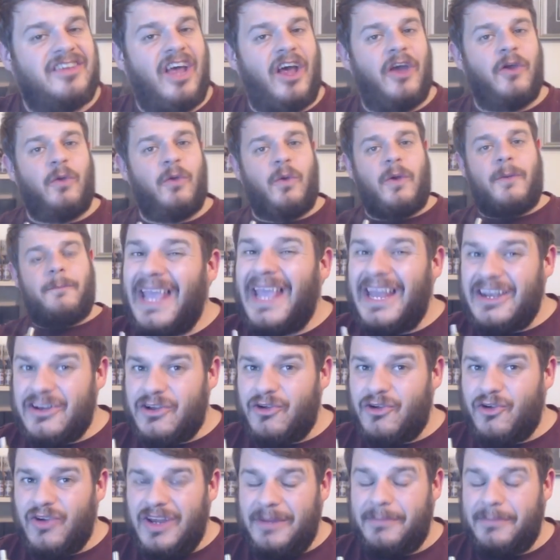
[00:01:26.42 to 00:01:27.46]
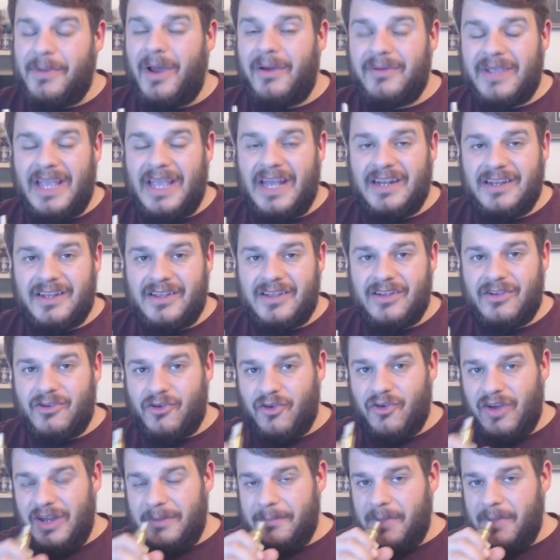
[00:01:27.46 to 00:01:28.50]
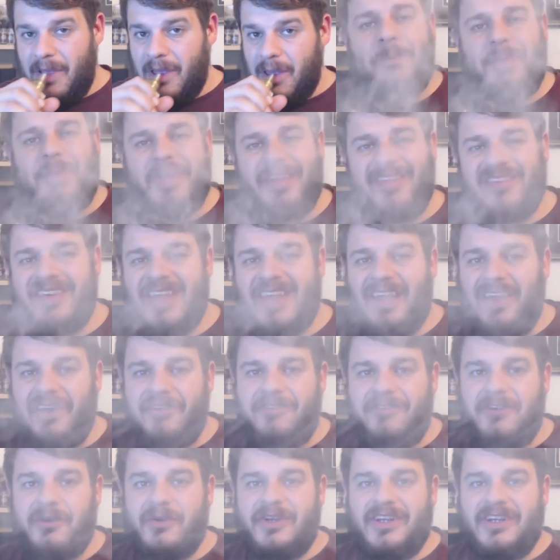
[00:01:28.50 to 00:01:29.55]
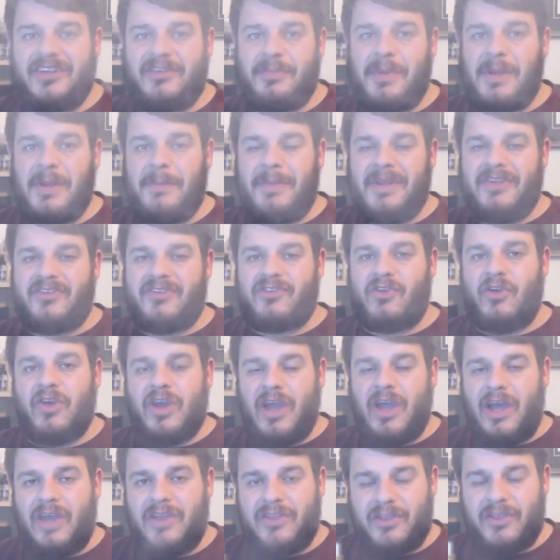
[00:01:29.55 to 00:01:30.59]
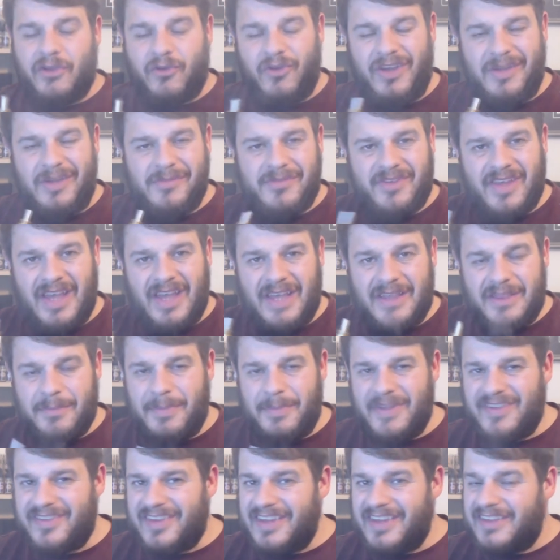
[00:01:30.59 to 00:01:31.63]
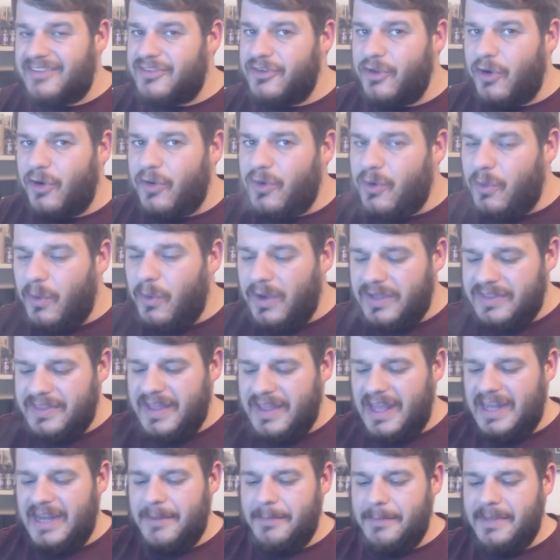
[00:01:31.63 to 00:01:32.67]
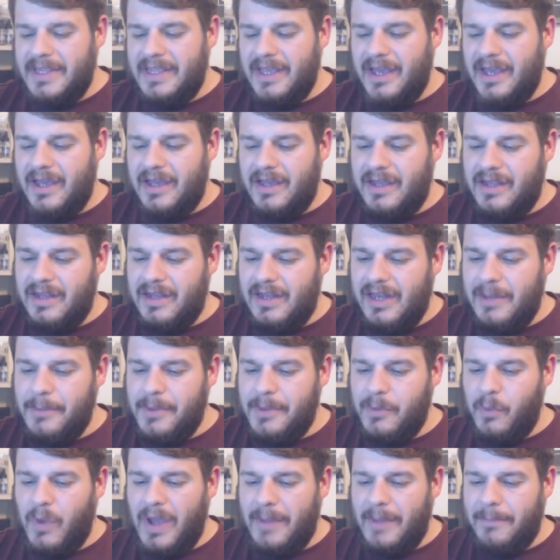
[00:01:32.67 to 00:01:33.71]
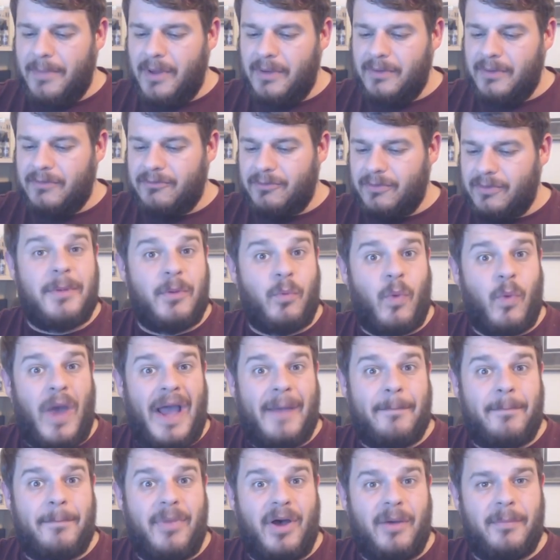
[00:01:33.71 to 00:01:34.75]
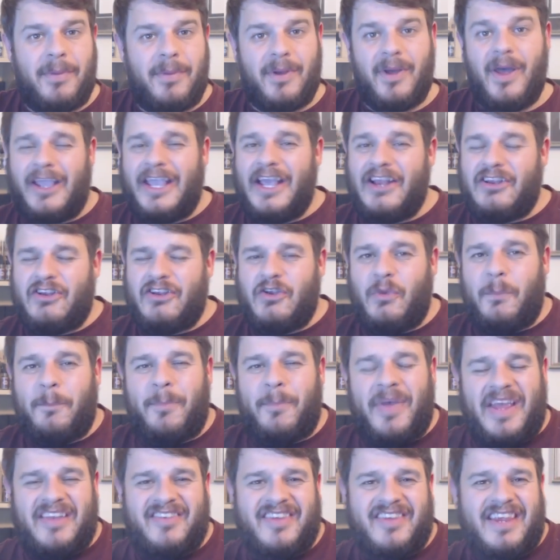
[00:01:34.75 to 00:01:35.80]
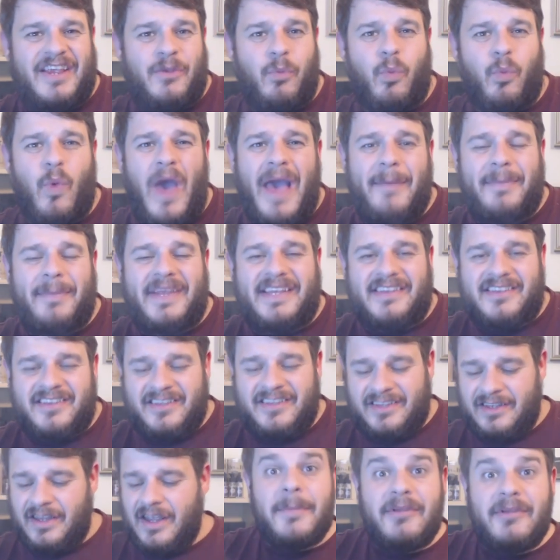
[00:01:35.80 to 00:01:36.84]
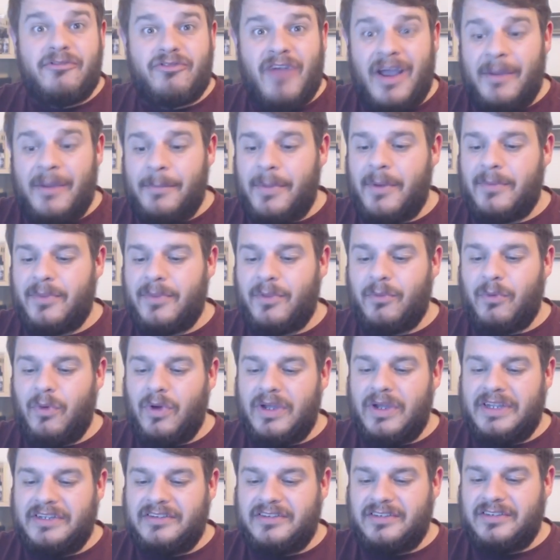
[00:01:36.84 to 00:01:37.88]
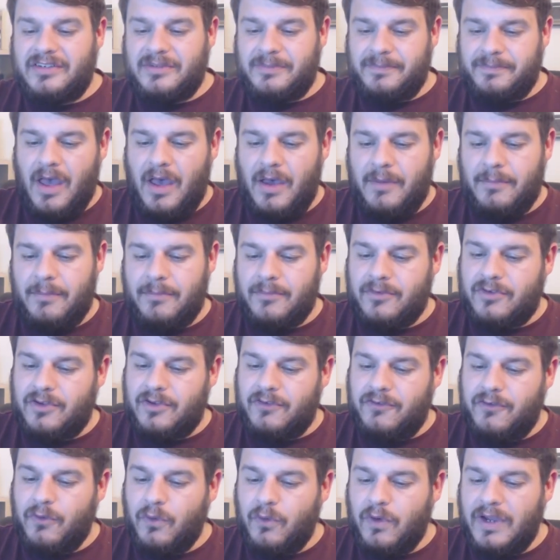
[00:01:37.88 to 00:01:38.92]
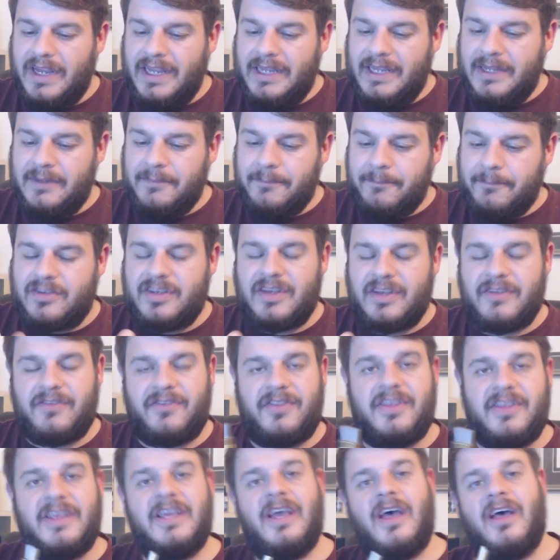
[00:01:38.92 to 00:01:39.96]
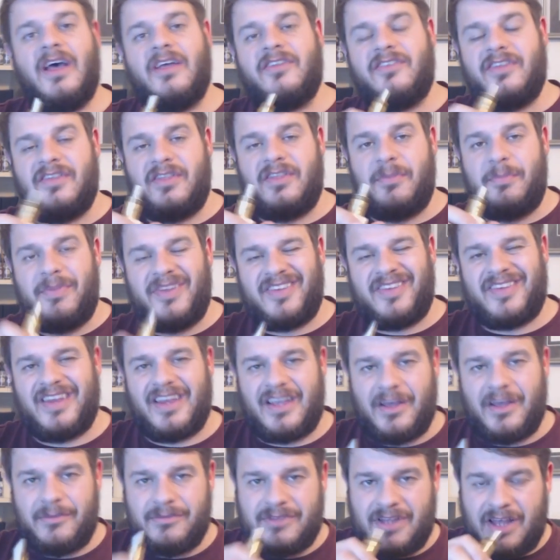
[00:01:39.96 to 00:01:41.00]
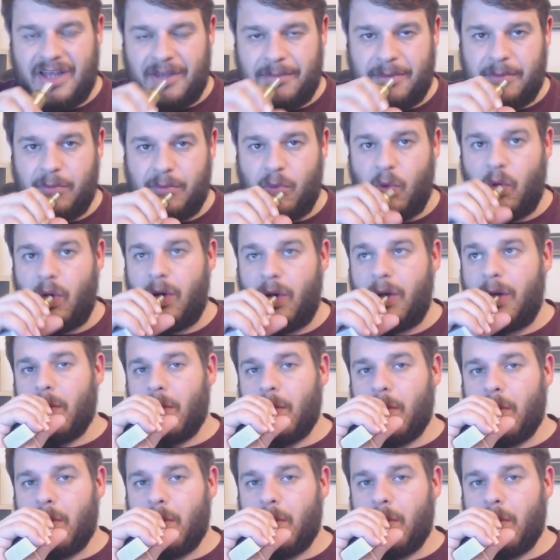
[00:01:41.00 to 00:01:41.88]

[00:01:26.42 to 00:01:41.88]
so I'm getting a cream. I'm getting a good cream, but the biscuit I feel needs to be a bit stronger. The cream's there, the biscuit's not quite there. Let me wamp up. I get you pesky wabbits. Let me ramp up the wattage to 40 and see if the biscuit comes out a bit more.